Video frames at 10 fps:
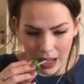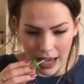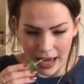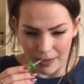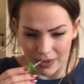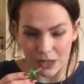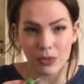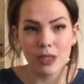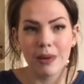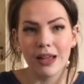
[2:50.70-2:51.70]
This
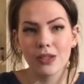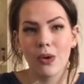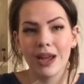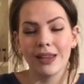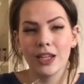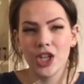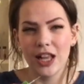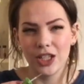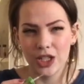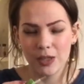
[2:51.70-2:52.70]
one smells quite like
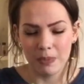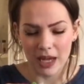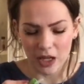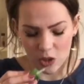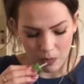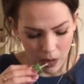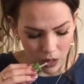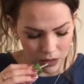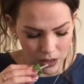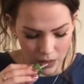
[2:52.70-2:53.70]
Gelish's pH
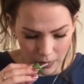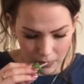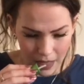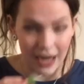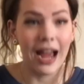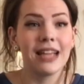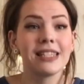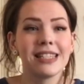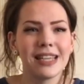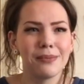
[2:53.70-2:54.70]
bond and has
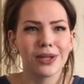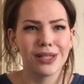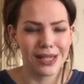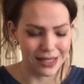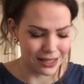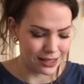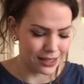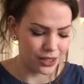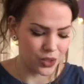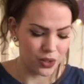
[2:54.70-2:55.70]
the same
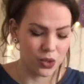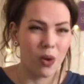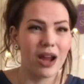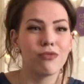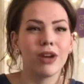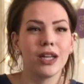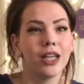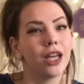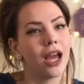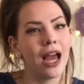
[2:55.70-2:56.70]
consistency, so it's quite
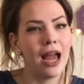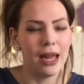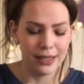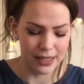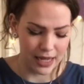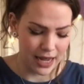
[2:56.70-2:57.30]
runny, and